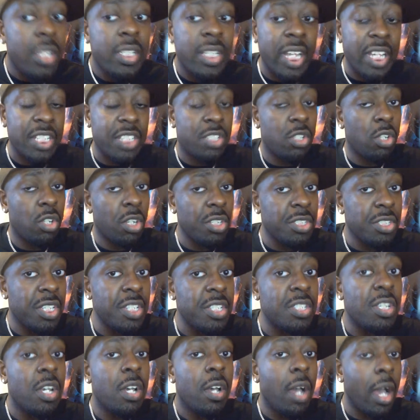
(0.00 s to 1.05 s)
that has lost
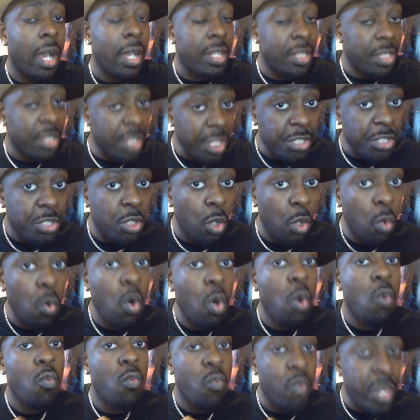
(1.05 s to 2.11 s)
his initial
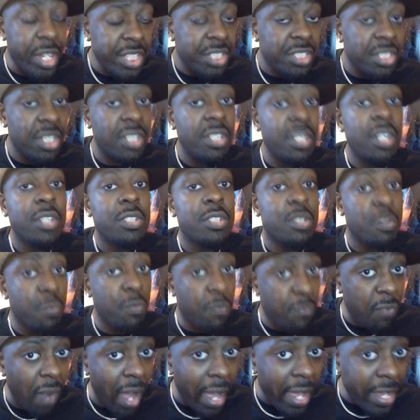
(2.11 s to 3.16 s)
reason to
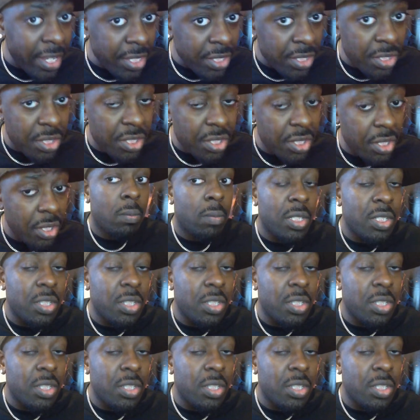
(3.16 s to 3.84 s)
fight.